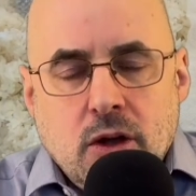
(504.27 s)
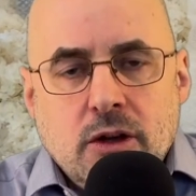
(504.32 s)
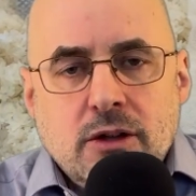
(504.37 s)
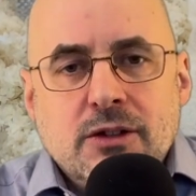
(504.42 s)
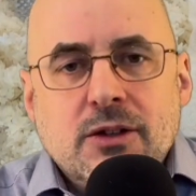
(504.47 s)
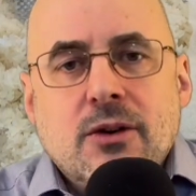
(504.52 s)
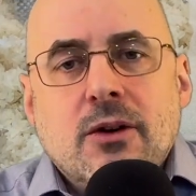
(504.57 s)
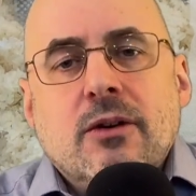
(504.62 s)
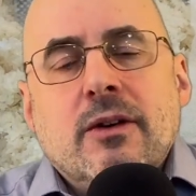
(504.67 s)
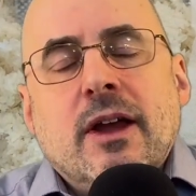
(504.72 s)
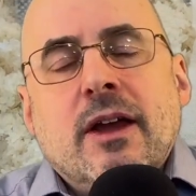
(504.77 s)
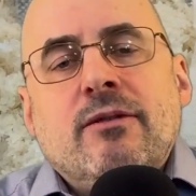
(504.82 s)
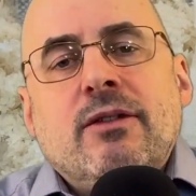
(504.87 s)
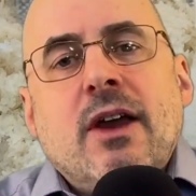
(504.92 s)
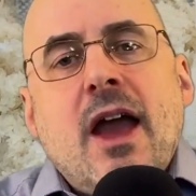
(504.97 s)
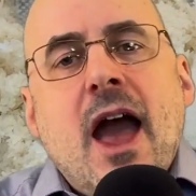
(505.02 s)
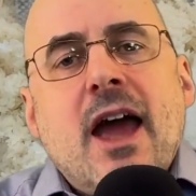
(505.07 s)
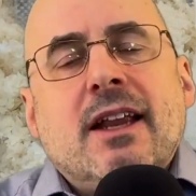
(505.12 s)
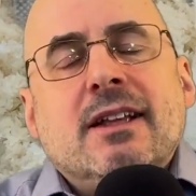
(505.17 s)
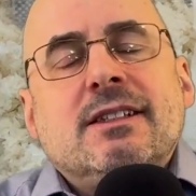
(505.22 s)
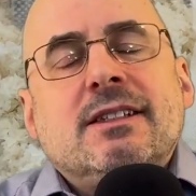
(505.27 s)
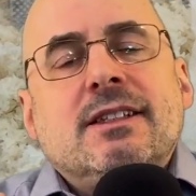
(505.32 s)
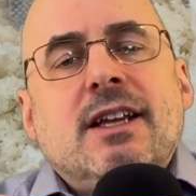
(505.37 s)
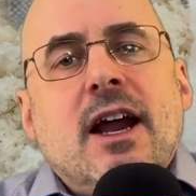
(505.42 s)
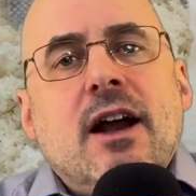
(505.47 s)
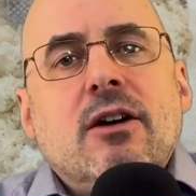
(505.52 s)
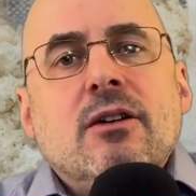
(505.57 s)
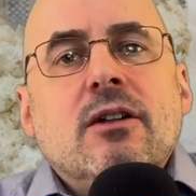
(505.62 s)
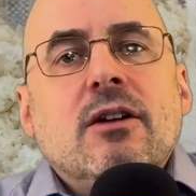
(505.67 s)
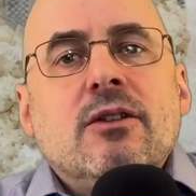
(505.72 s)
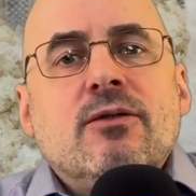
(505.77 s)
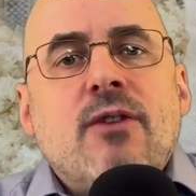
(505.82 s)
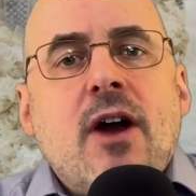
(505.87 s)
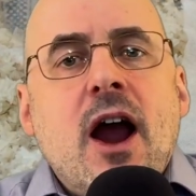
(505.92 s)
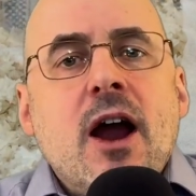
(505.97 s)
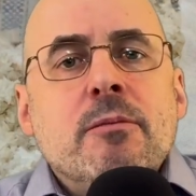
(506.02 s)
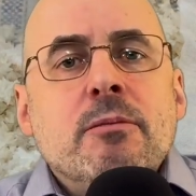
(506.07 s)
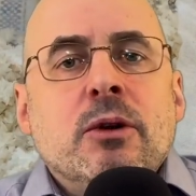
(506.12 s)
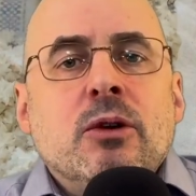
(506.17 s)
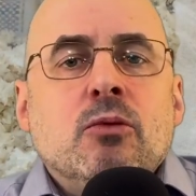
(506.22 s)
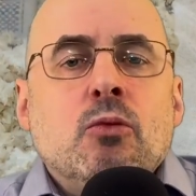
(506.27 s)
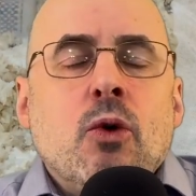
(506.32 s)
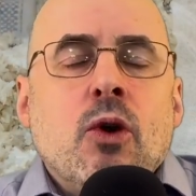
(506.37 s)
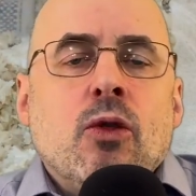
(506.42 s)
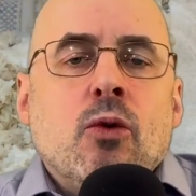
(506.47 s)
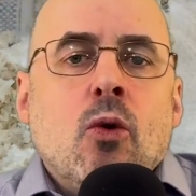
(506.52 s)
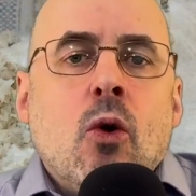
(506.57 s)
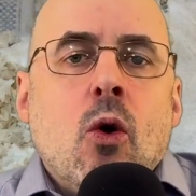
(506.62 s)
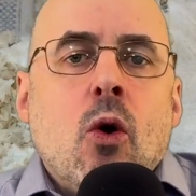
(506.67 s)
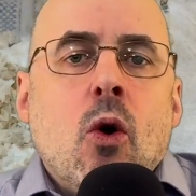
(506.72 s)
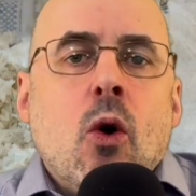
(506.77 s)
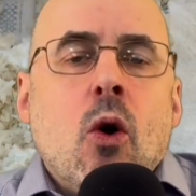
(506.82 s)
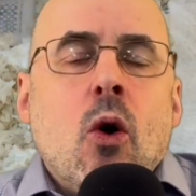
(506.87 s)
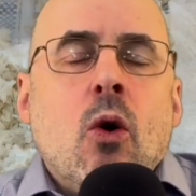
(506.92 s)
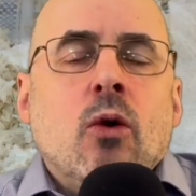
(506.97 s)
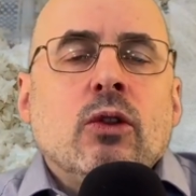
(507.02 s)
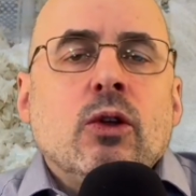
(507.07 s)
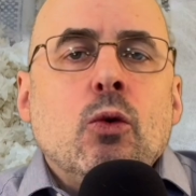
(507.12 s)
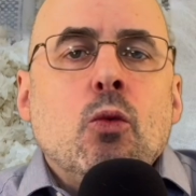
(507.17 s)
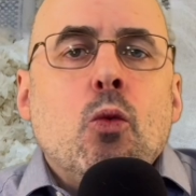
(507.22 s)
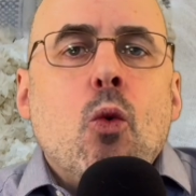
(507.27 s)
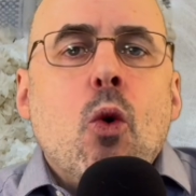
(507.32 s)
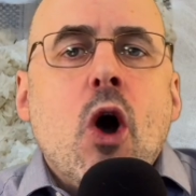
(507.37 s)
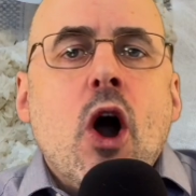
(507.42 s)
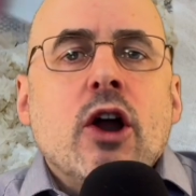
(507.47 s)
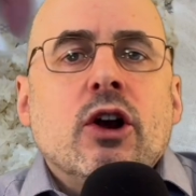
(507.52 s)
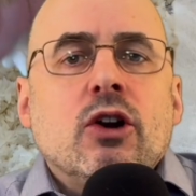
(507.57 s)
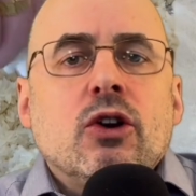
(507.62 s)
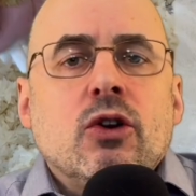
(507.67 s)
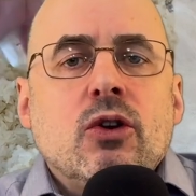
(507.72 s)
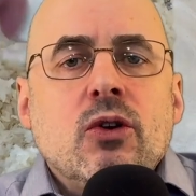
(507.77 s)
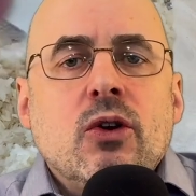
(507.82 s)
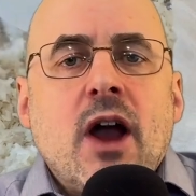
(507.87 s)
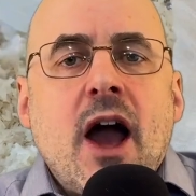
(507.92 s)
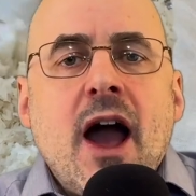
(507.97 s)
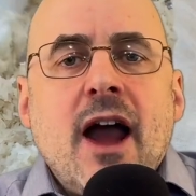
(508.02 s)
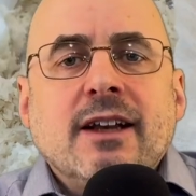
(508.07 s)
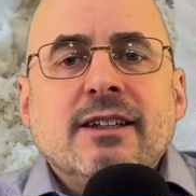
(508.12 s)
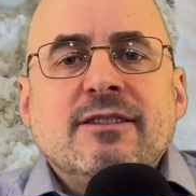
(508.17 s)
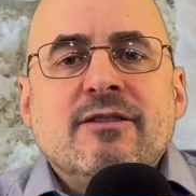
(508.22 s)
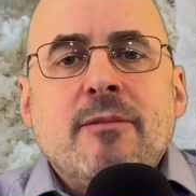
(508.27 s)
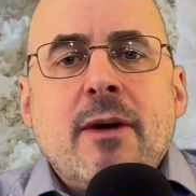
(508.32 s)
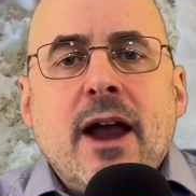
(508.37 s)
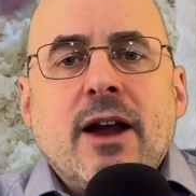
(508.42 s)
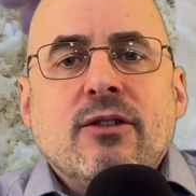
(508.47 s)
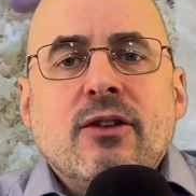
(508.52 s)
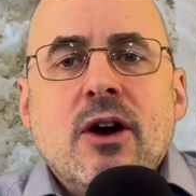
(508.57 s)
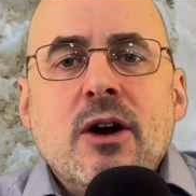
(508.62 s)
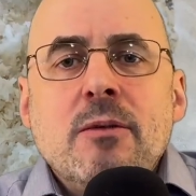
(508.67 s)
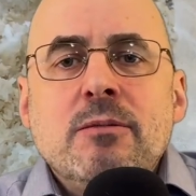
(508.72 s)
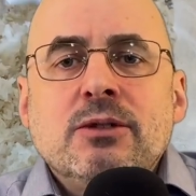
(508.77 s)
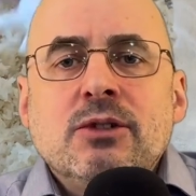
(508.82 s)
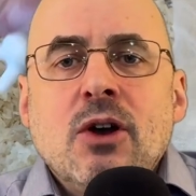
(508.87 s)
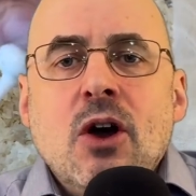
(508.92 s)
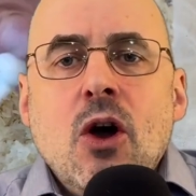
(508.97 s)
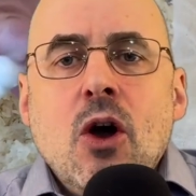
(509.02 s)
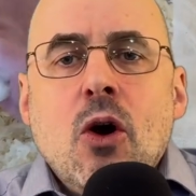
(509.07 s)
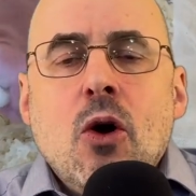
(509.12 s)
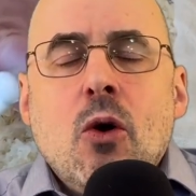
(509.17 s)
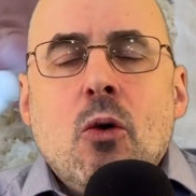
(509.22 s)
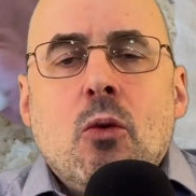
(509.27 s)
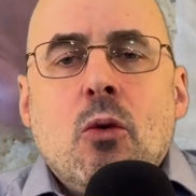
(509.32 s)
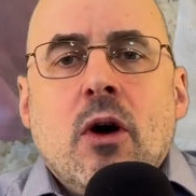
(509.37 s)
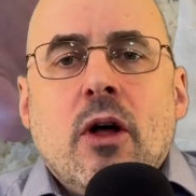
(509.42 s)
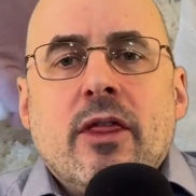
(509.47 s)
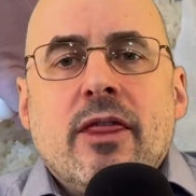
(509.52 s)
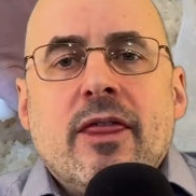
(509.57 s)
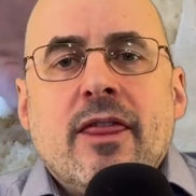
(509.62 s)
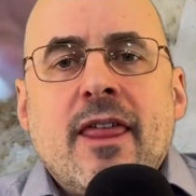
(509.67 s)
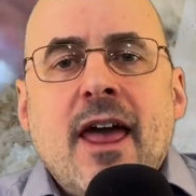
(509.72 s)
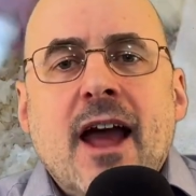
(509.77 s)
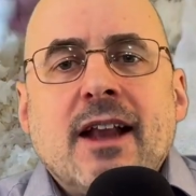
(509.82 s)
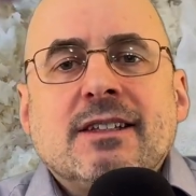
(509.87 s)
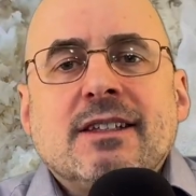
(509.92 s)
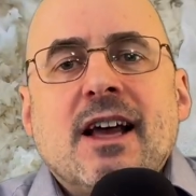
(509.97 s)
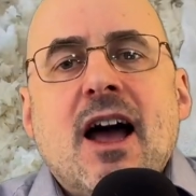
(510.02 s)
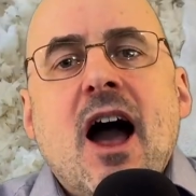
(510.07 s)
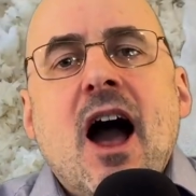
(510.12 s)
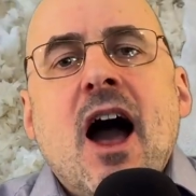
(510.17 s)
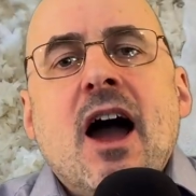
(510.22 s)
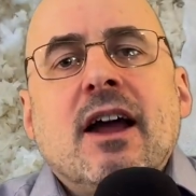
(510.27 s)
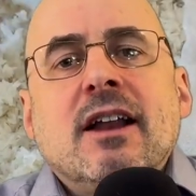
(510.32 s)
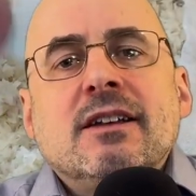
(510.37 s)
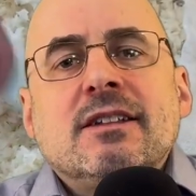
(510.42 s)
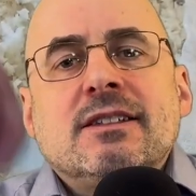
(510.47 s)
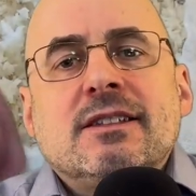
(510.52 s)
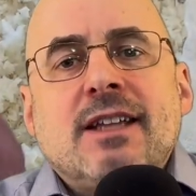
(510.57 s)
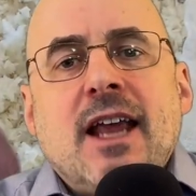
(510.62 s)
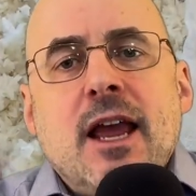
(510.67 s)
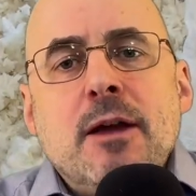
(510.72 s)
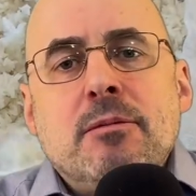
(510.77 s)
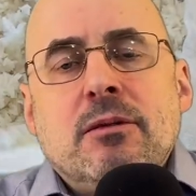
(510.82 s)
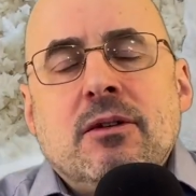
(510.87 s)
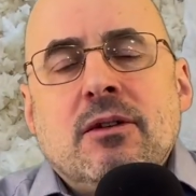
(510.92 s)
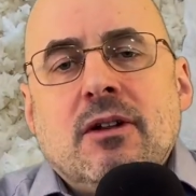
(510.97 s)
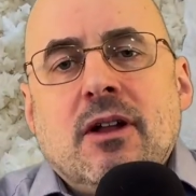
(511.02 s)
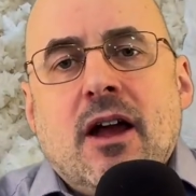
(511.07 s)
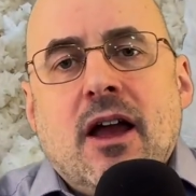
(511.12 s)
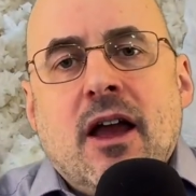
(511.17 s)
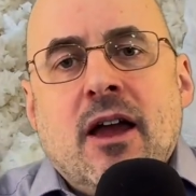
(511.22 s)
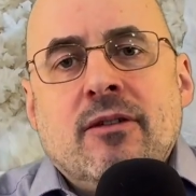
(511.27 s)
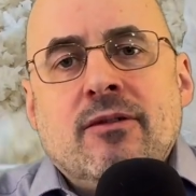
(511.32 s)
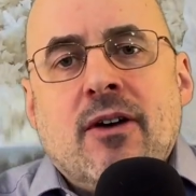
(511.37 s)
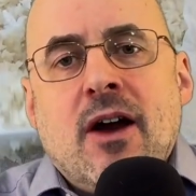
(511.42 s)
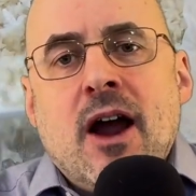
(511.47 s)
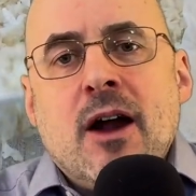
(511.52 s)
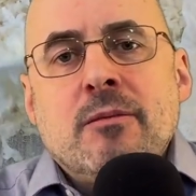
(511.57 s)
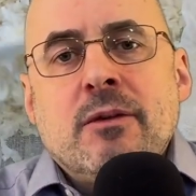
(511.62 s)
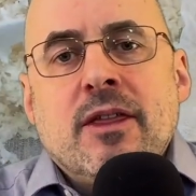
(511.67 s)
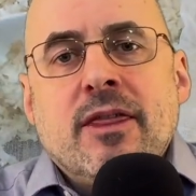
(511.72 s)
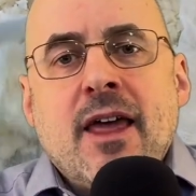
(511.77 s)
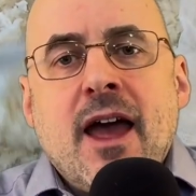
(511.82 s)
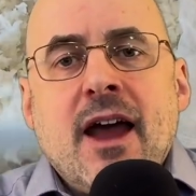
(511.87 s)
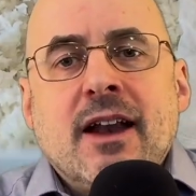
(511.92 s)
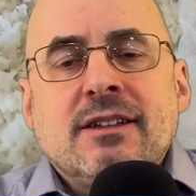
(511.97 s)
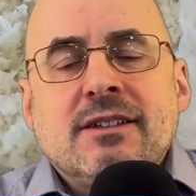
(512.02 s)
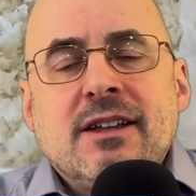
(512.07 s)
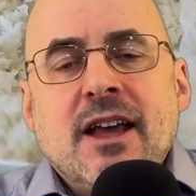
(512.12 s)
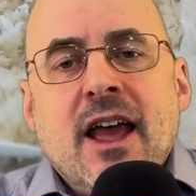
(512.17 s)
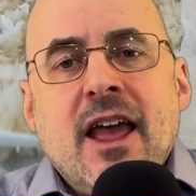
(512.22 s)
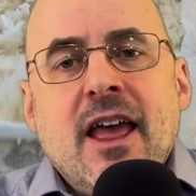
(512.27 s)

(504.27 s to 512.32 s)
So if you had a sterile environment with only one or two kinds of microbes, well, that's an unstable environment. That's